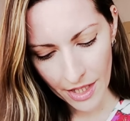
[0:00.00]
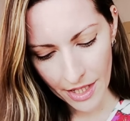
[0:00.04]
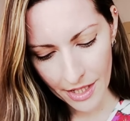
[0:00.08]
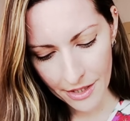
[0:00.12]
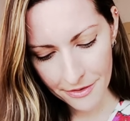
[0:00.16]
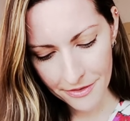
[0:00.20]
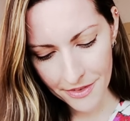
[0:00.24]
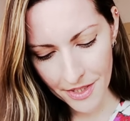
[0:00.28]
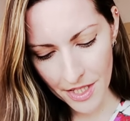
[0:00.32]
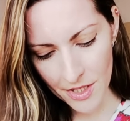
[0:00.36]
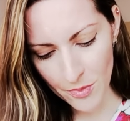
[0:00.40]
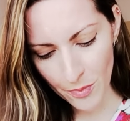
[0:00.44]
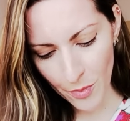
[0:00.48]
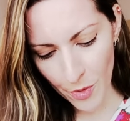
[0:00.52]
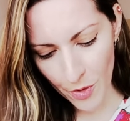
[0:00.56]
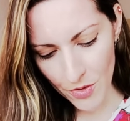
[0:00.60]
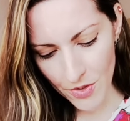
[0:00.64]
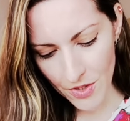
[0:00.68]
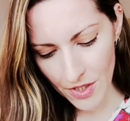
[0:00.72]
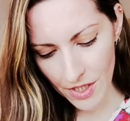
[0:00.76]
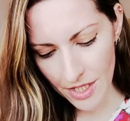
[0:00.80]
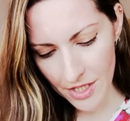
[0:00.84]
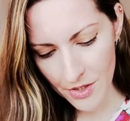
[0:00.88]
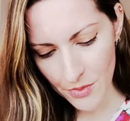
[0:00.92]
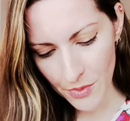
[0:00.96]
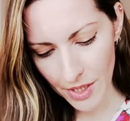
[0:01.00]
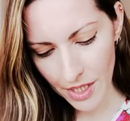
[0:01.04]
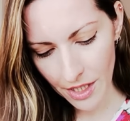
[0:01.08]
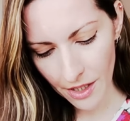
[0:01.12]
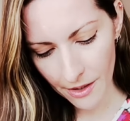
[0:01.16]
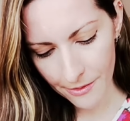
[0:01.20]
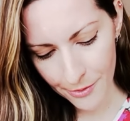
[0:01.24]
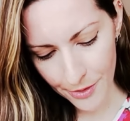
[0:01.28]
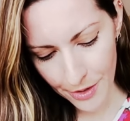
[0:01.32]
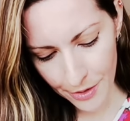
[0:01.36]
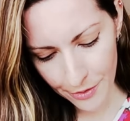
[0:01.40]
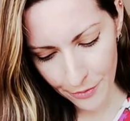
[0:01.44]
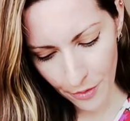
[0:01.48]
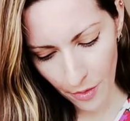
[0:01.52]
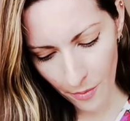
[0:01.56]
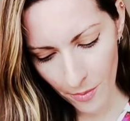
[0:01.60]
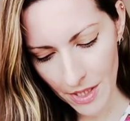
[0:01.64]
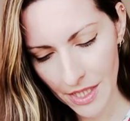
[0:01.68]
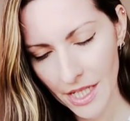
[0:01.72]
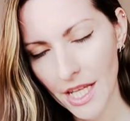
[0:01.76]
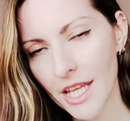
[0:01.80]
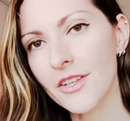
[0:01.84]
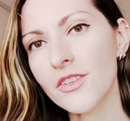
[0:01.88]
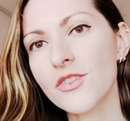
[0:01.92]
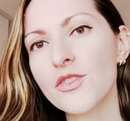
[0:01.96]
if this person is recovering from
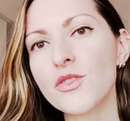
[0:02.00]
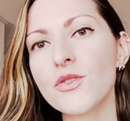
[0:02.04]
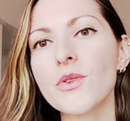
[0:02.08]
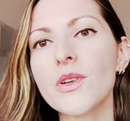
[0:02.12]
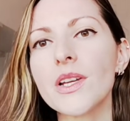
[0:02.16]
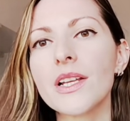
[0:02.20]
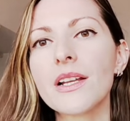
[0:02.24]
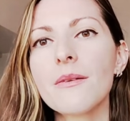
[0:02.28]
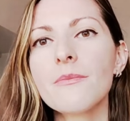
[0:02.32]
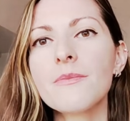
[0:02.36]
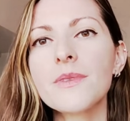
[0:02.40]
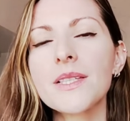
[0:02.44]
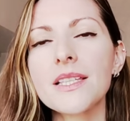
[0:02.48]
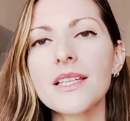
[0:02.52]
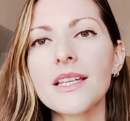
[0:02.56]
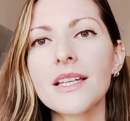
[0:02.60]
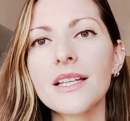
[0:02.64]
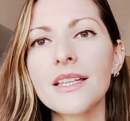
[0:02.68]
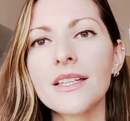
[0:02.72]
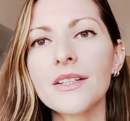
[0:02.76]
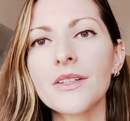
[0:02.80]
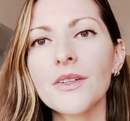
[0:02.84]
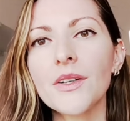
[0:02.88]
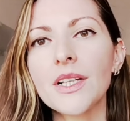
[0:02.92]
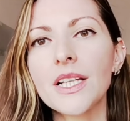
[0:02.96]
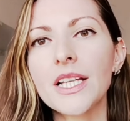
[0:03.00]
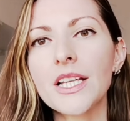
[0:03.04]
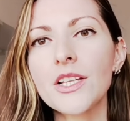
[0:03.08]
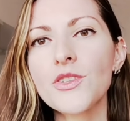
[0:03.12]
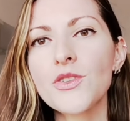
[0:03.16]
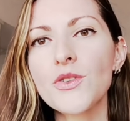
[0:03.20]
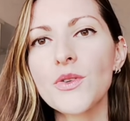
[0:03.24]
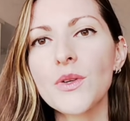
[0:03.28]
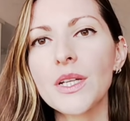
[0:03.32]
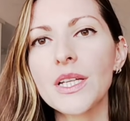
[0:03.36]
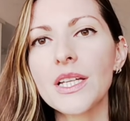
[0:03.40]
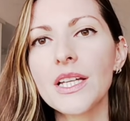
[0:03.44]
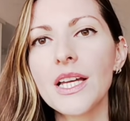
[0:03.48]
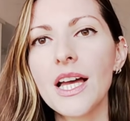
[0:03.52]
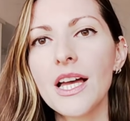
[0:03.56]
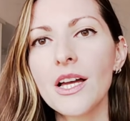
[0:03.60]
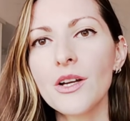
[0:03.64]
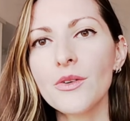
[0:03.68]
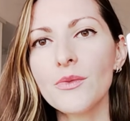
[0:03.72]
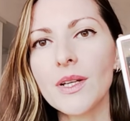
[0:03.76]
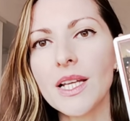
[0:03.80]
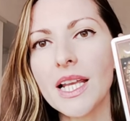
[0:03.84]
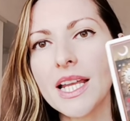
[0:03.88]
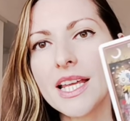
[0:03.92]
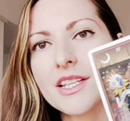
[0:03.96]
an injury, and I'm seeing here an injury
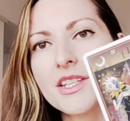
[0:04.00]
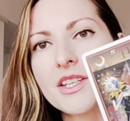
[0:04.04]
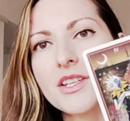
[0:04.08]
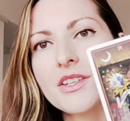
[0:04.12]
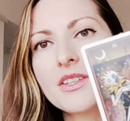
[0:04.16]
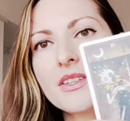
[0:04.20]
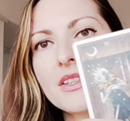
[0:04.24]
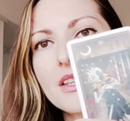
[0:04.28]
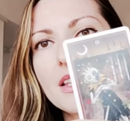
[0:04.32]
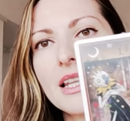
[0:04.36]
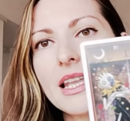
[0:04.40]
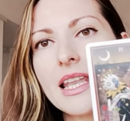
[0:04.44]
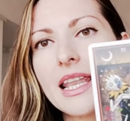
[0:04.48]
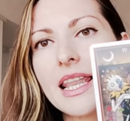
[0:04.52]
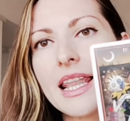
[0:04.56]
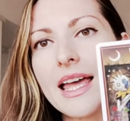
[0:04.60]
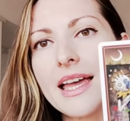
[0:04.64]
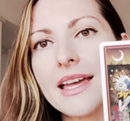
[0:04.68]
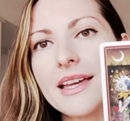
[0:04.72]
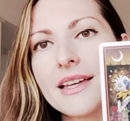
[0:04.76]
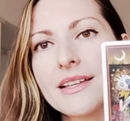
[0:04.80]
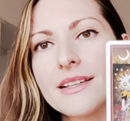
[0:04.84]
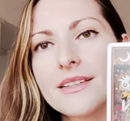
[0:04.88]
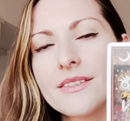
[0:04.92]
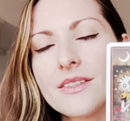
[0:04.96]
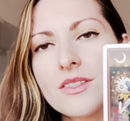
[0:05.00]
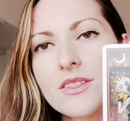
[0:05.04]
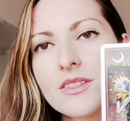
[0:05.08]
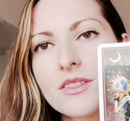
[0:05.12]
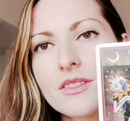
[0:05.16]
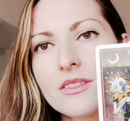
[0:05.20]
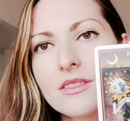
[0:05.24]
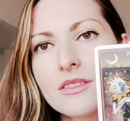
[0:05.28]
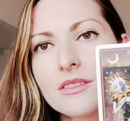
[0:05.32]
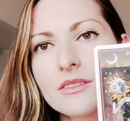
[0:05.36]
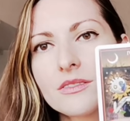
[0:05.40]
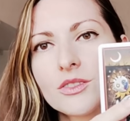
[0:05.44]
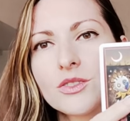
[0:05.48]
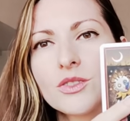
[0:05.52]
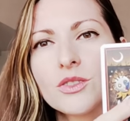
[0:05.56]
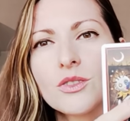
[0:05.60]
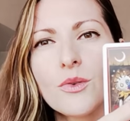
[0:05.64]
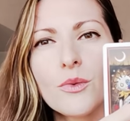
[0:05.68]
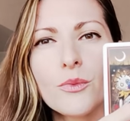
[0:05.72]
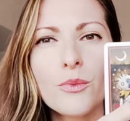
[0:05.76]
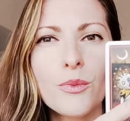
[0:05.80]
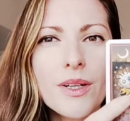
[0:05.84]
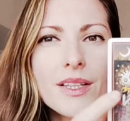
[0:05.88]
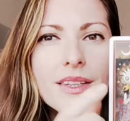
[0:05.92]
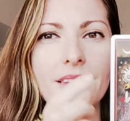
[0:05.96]
related to the legs
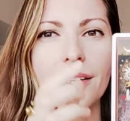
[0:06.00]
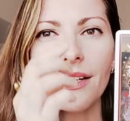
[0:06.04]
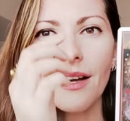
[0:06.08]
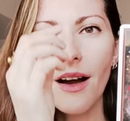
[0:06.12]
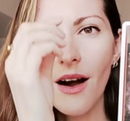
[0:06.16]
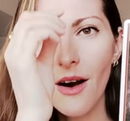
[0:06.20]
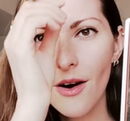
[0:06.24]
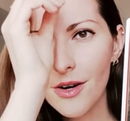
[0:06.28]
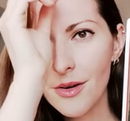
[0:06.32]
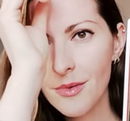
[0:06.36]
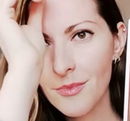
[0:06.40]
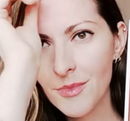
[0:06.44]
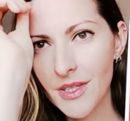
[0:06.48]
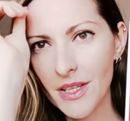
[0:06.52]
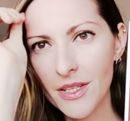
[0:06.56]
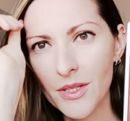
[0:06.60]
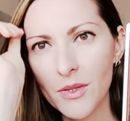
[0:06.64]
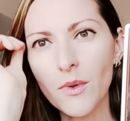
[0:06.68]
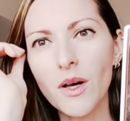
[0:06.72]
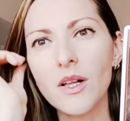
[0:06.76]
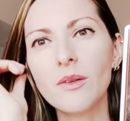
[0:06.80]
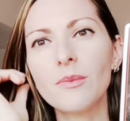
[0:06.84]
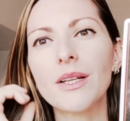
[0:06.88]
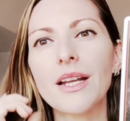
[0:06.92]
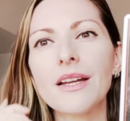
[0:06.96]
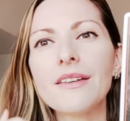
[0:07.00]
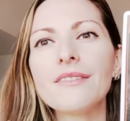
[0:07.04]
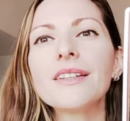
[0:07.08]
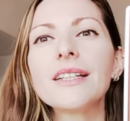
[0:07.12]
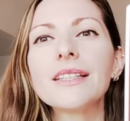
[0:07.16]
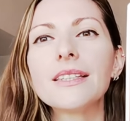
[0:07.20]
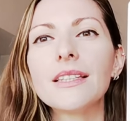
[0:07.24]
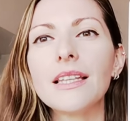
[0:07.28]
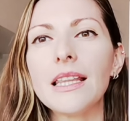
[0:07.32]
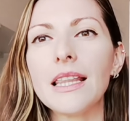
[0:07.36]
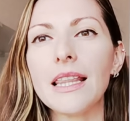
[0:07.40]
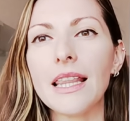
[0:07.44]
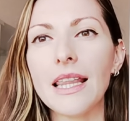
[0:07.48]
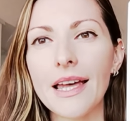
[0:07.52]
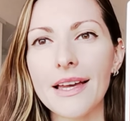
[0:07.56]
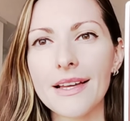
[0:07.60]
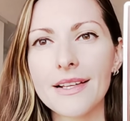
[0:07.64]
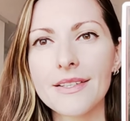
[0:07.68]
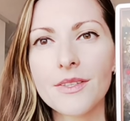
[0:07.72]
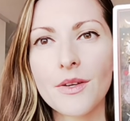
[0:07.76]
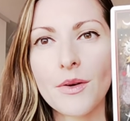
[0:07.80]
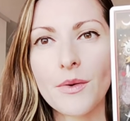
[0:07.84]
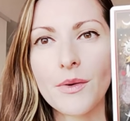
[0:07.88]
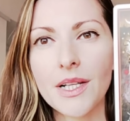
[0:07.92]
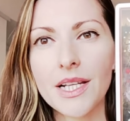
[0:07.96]
with the arms as well, but I think the
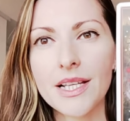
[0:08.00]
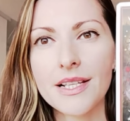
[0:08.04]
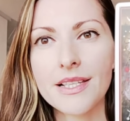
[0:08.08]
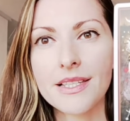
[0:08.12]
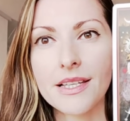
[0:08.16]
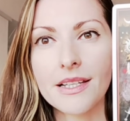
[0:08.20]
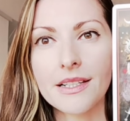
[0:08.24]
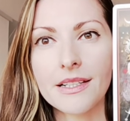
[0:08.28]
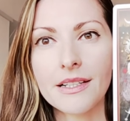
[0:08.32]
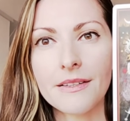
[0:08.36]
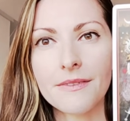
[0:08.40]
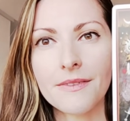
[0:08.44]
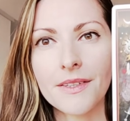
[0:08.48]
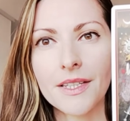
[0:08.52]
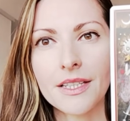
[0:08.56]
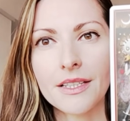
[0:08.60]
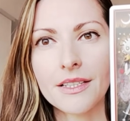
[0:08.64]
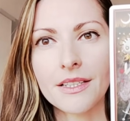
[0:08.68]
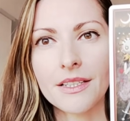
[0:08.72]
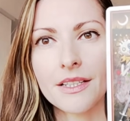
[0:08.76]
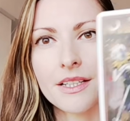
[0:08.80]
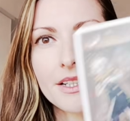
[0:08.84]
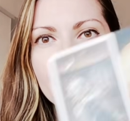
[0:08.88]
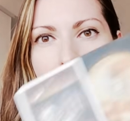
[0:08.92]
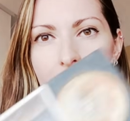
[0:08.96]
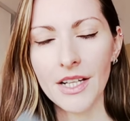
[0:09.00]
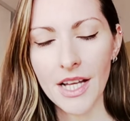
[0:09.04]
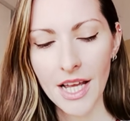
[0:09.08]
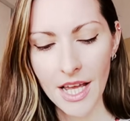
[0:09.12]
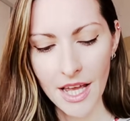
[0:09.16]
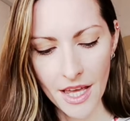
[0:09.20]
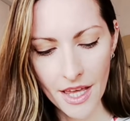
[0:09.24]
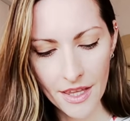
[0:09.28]
legs are really significant here.